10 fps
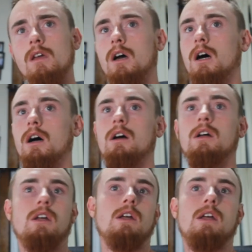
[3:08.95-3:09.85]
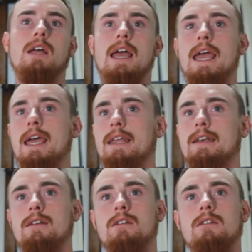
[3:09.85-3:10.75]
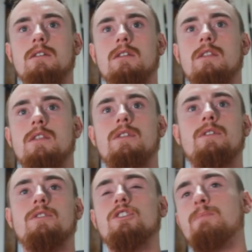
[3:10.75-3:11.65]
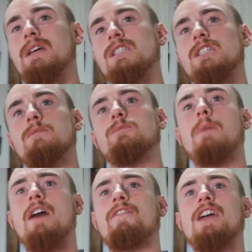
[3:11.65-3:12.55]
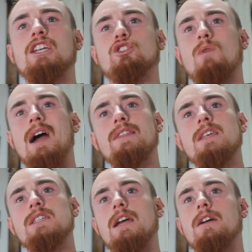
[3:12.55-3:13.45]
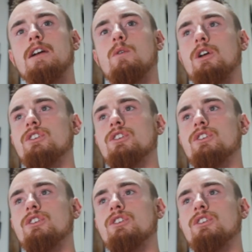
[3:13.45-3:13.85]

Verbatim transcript: uh, and there's been some modifications right in this area where